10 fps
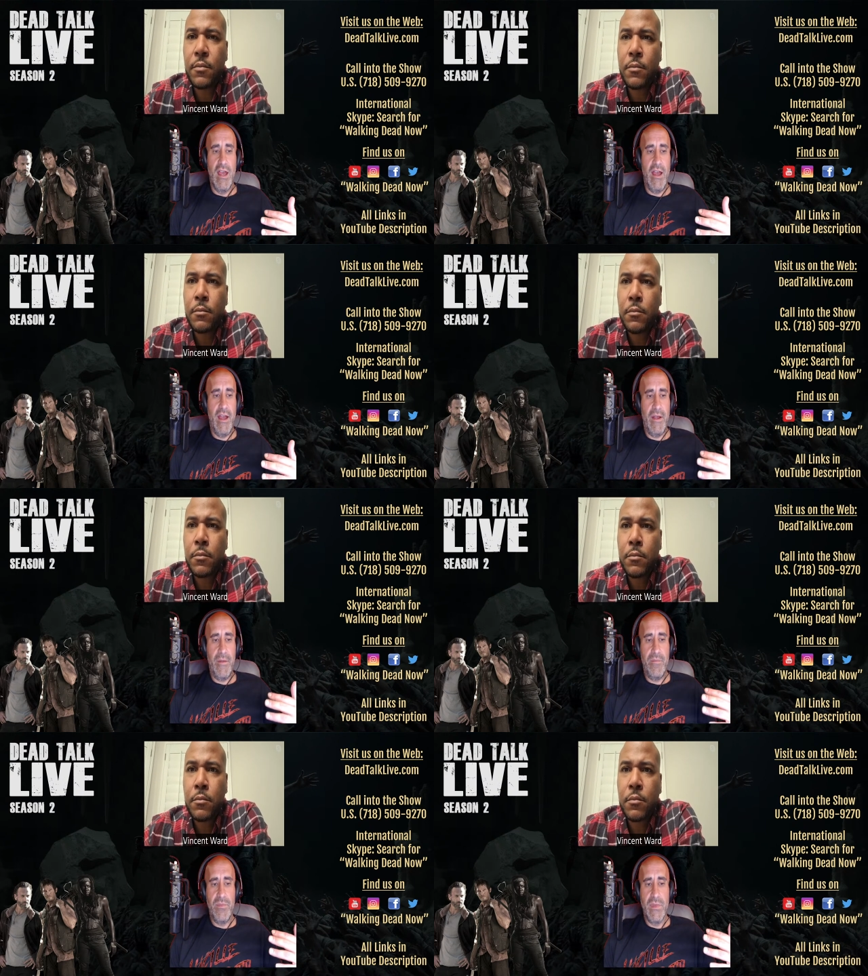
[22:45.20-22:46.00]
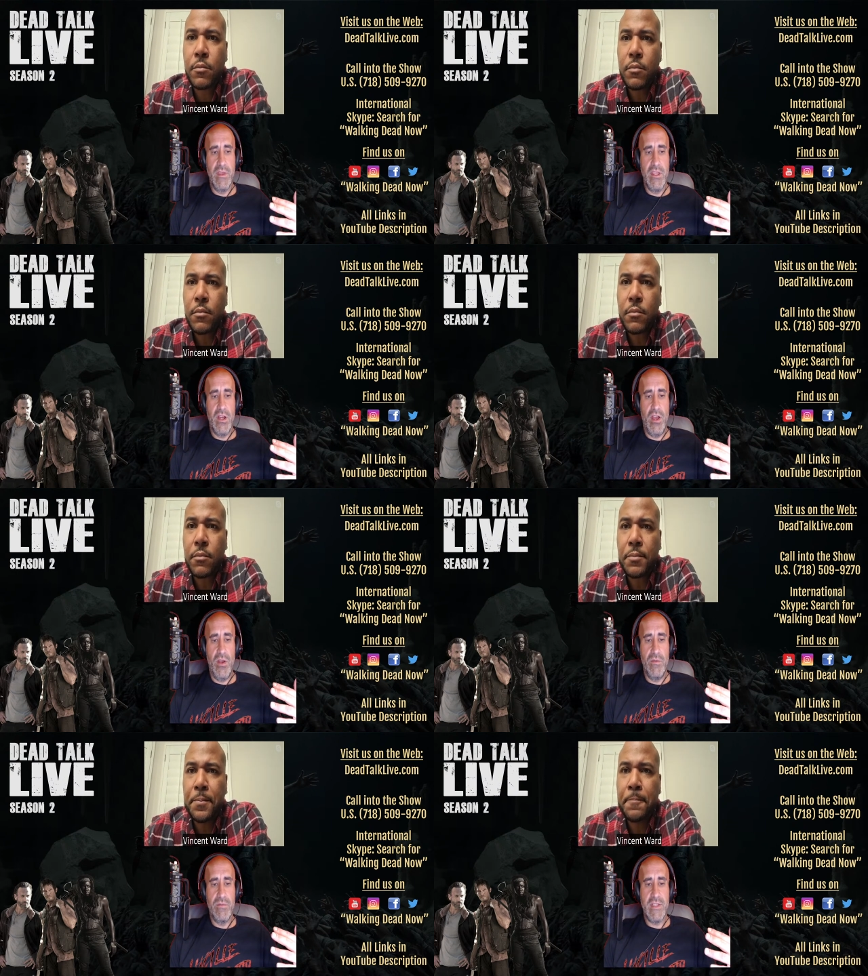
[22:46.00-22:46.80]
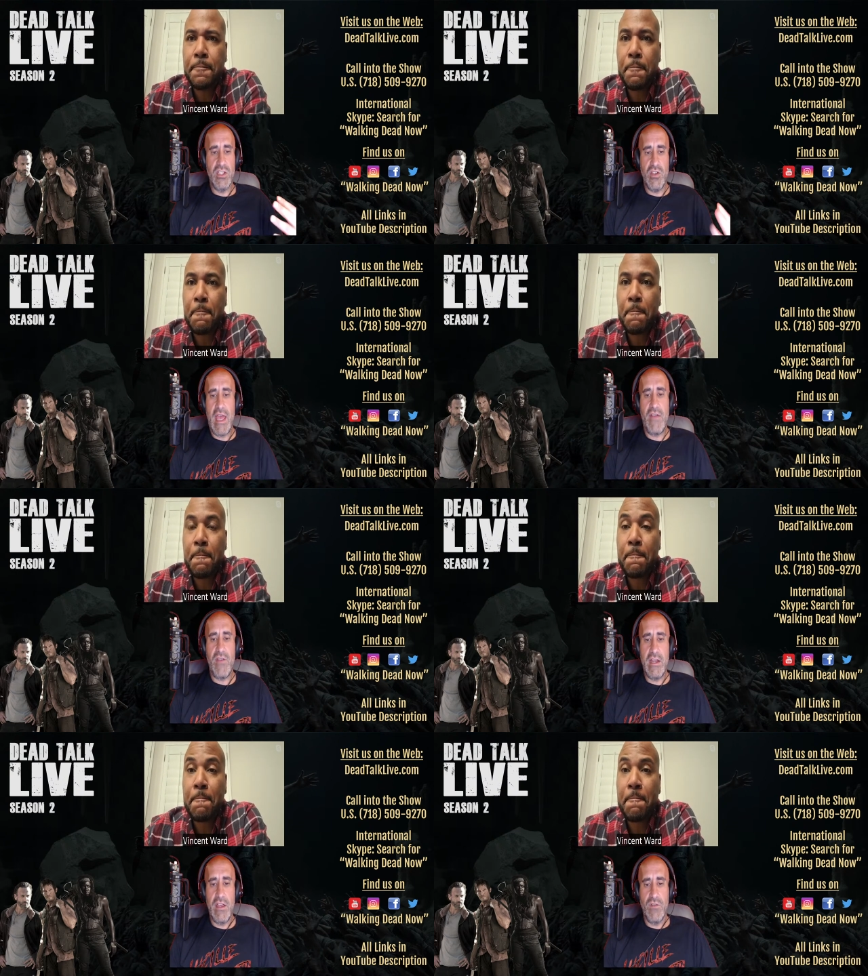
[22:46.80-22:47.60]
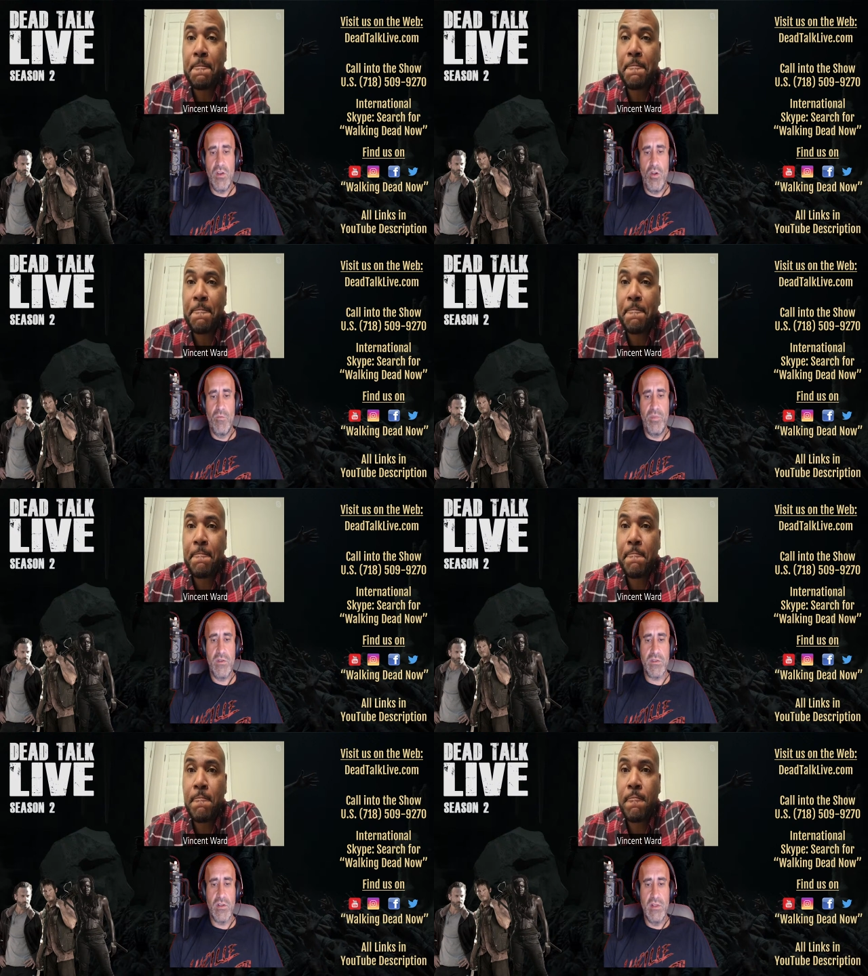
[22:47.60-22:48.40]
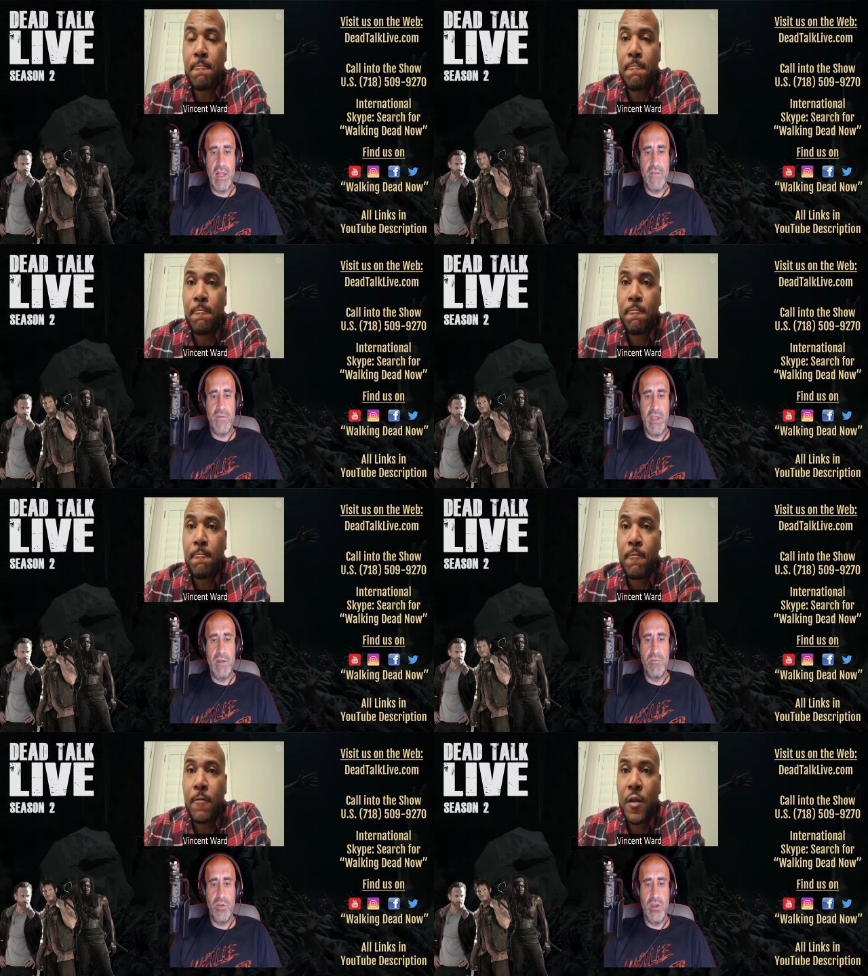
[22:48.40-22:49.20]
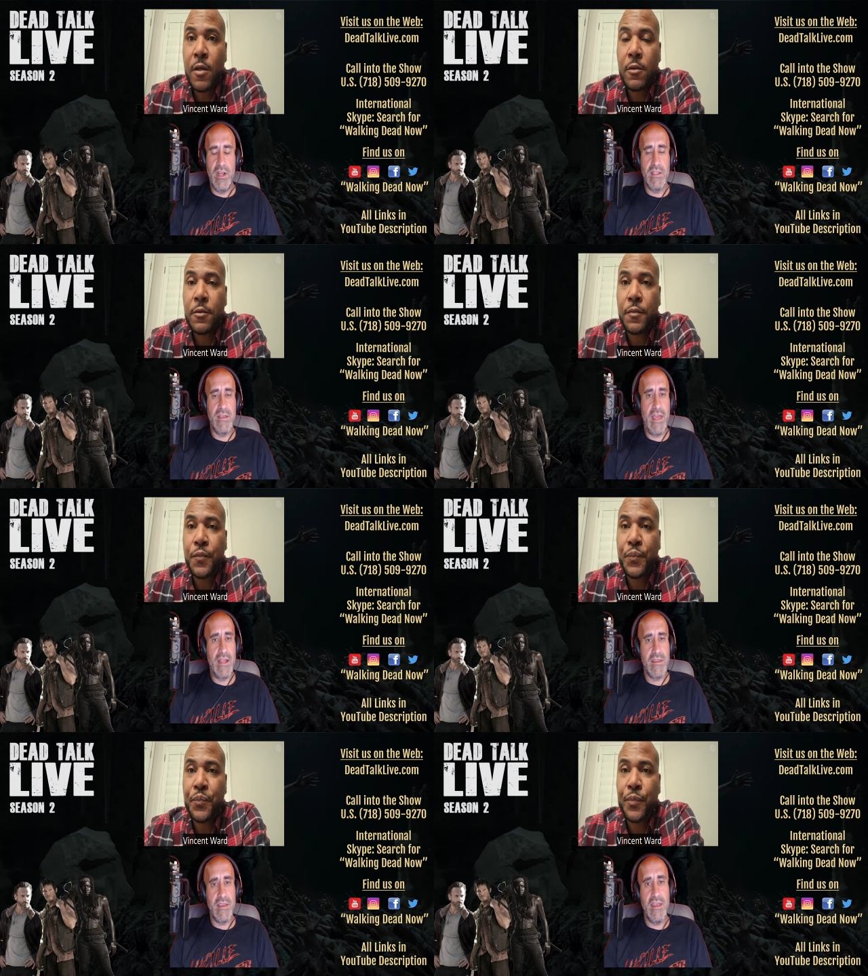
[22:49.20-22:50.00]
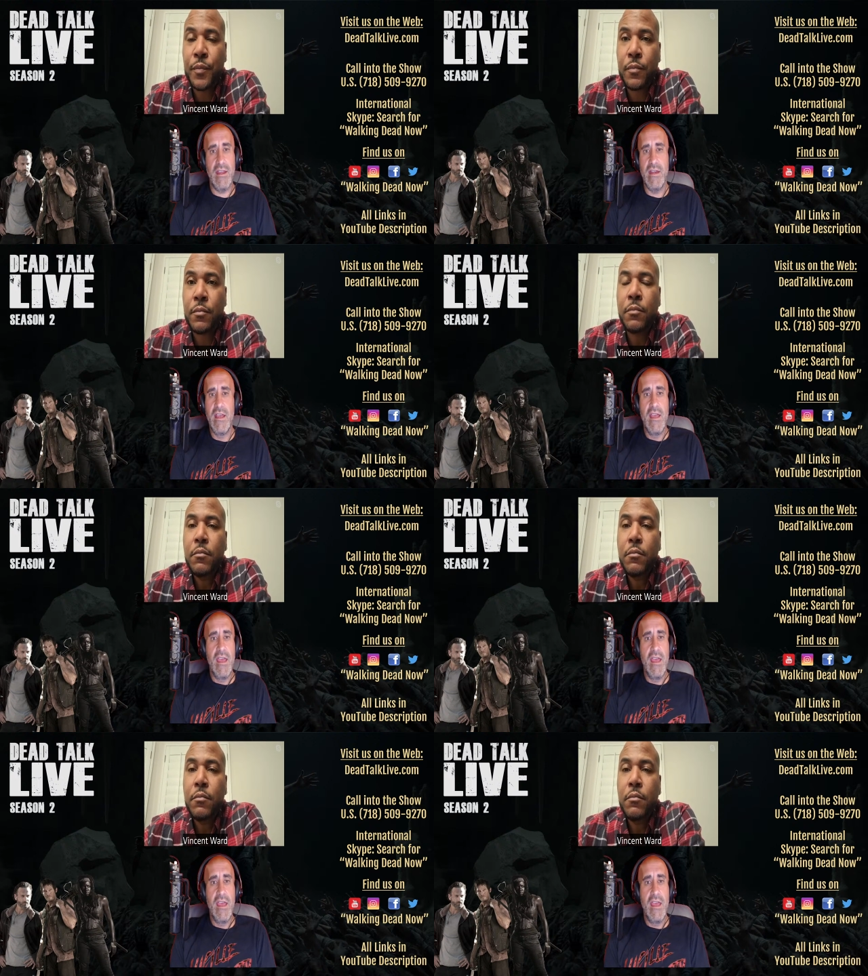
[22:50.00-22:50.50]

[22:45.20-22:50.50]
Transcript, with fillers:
Speaker 1: uh, you know, did you have any of your own personal life input into that scene?